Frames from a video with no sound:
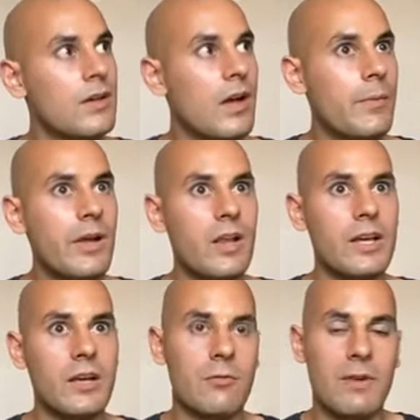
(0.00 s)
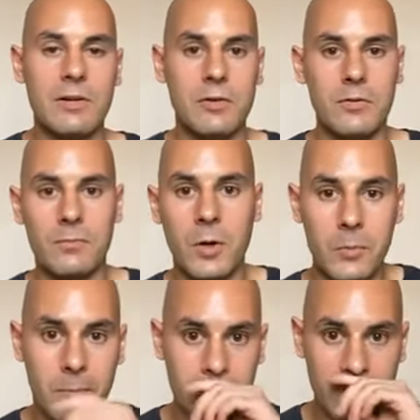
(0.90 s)
I like around
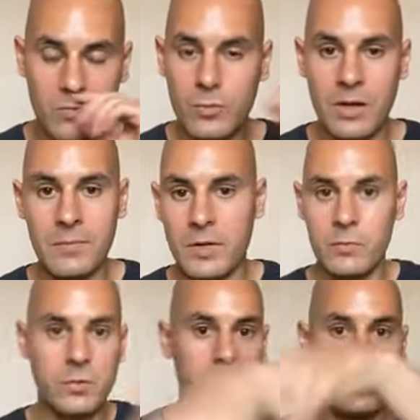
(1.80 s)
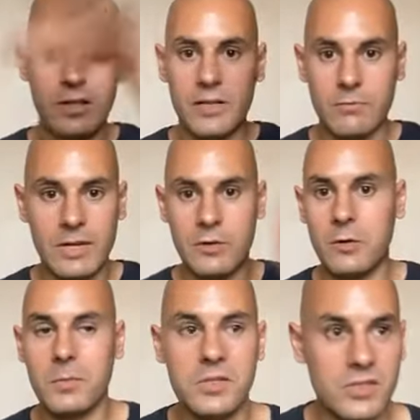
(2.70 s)
am I walking like around a
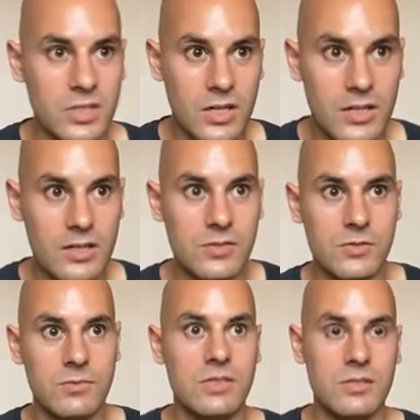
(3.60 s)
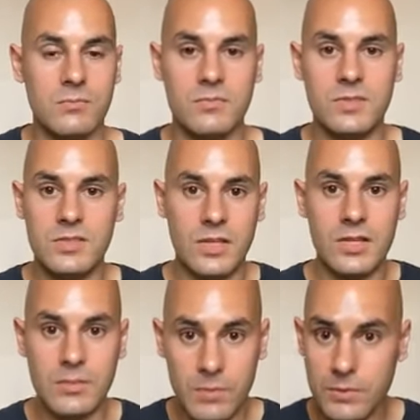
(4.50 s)
whole bunch of cars or in some
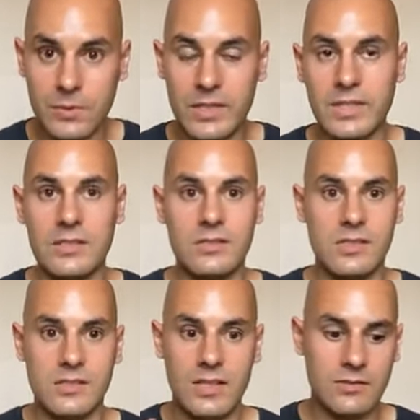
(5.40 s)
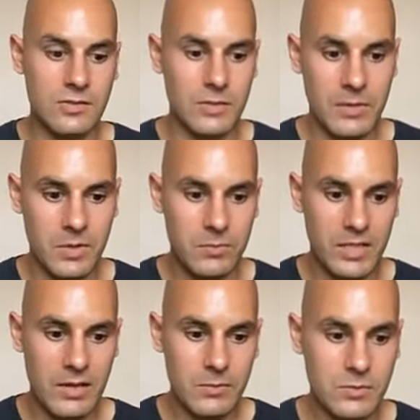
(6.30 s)
dirty buildings? So that might be
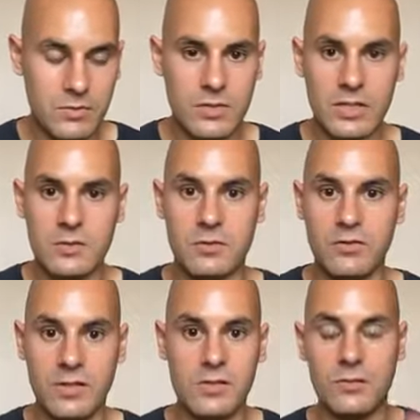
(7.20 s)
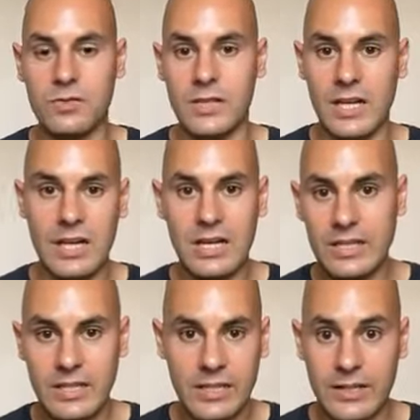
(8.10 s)
chemical stress, or if there's loads of like
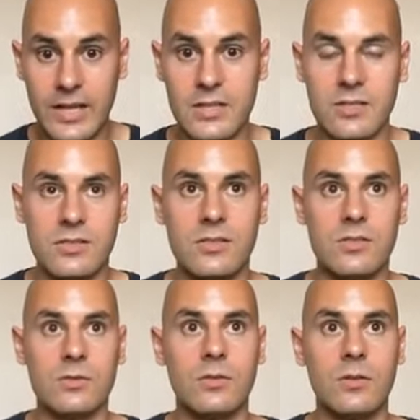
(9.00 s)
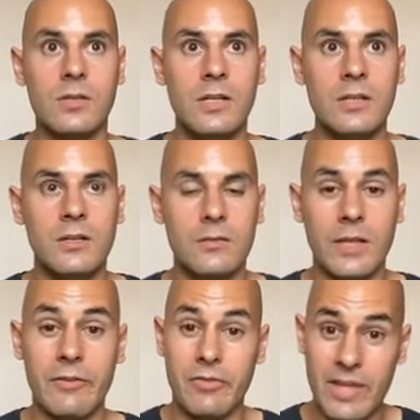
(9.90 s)
cleaning agents, or
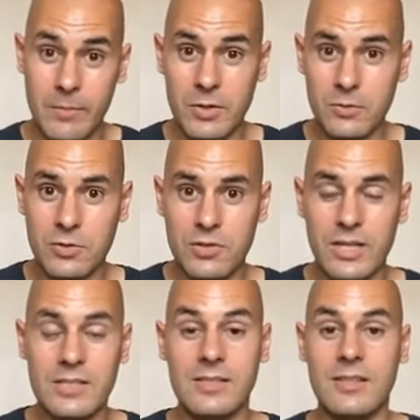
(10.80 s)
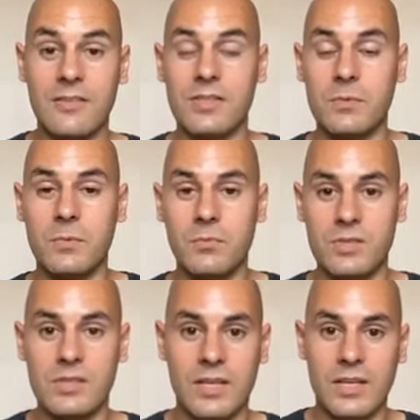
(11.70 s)
like for chemical stress, if someone
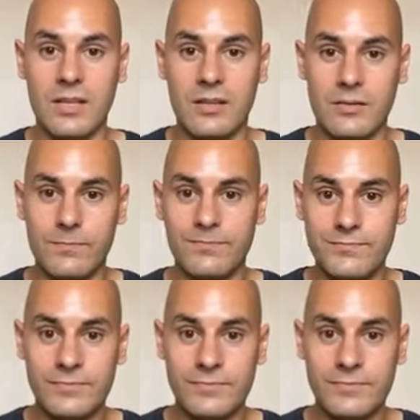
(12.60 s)
was like in a